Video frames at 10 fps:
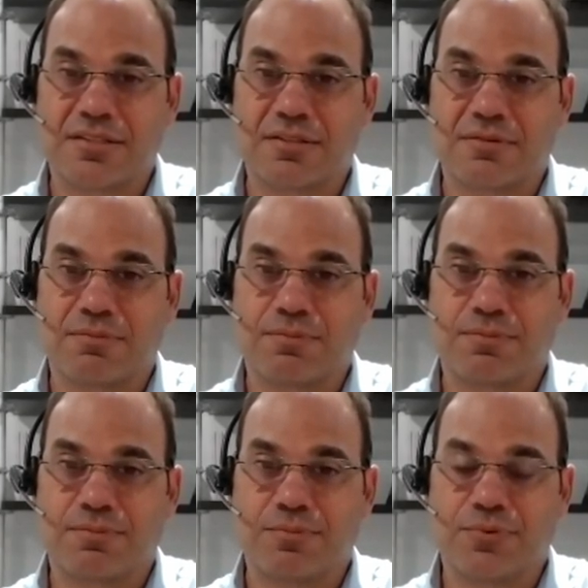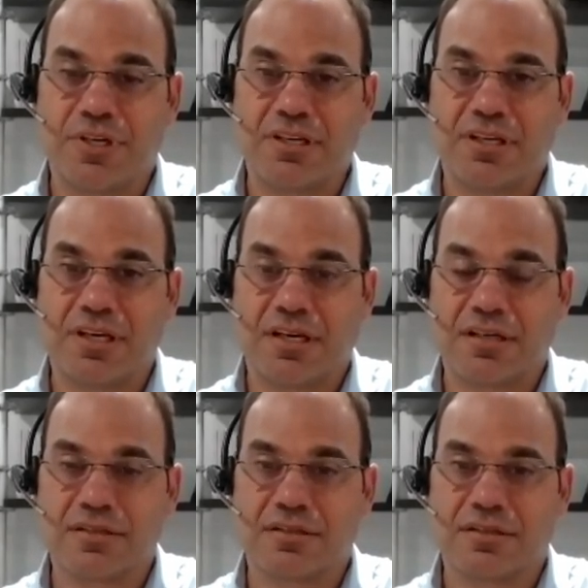that's pretty,
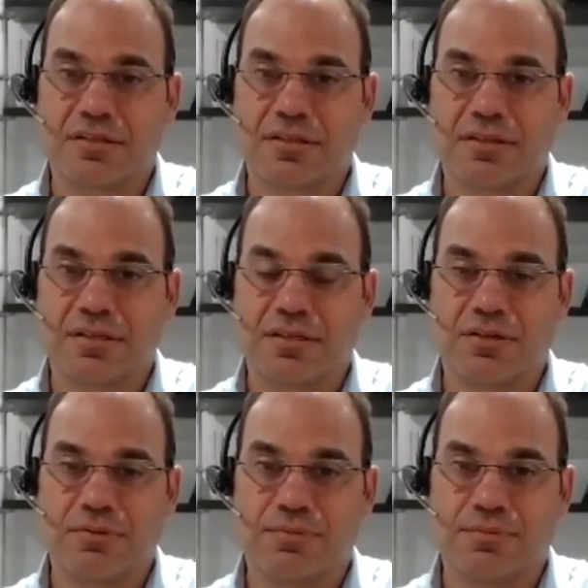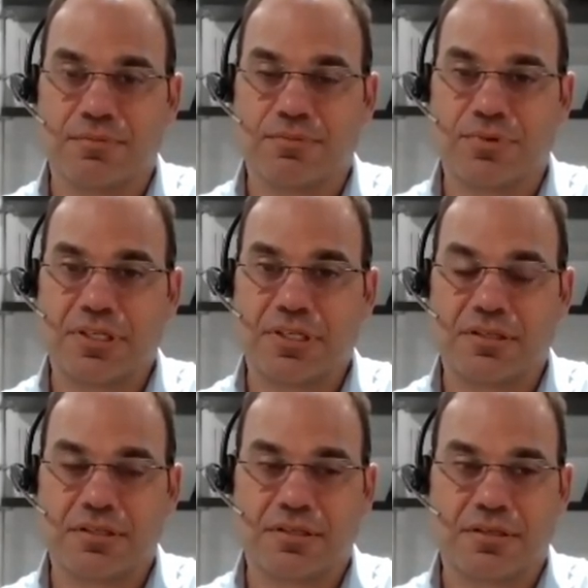uh, you know,
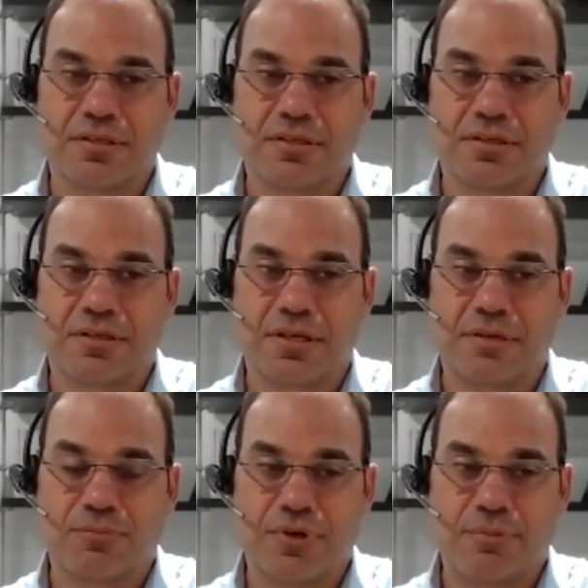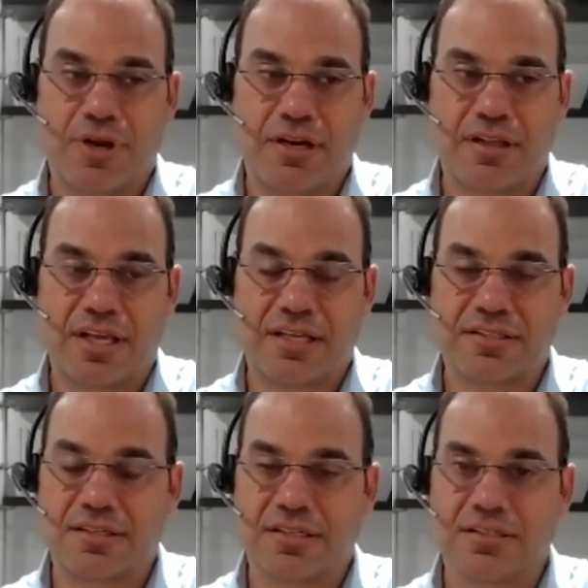pretty. I'm pretty proud of that
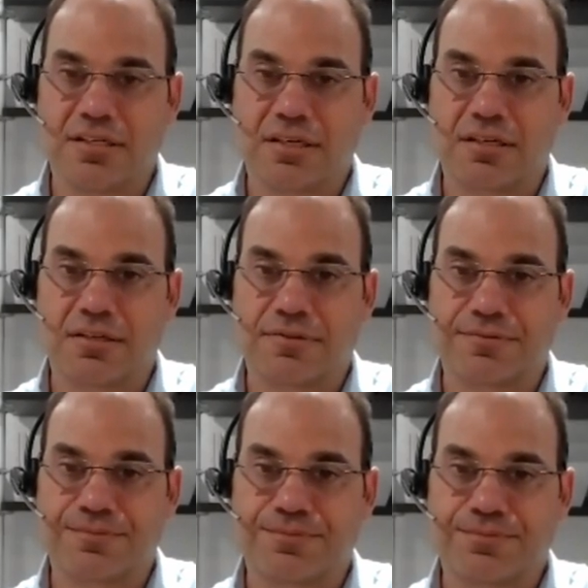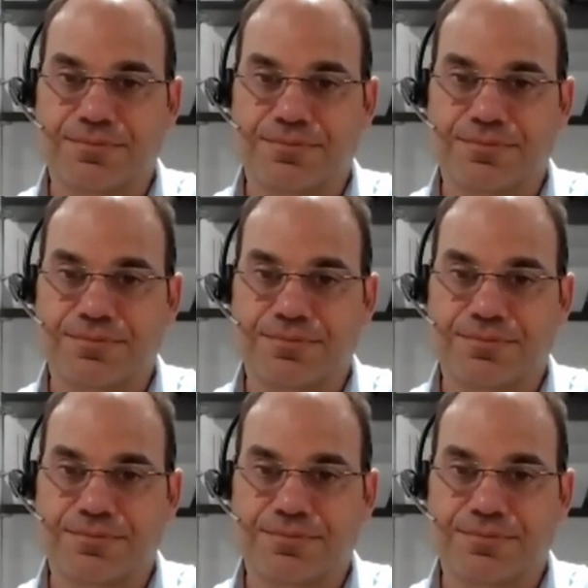statistic. Yeah,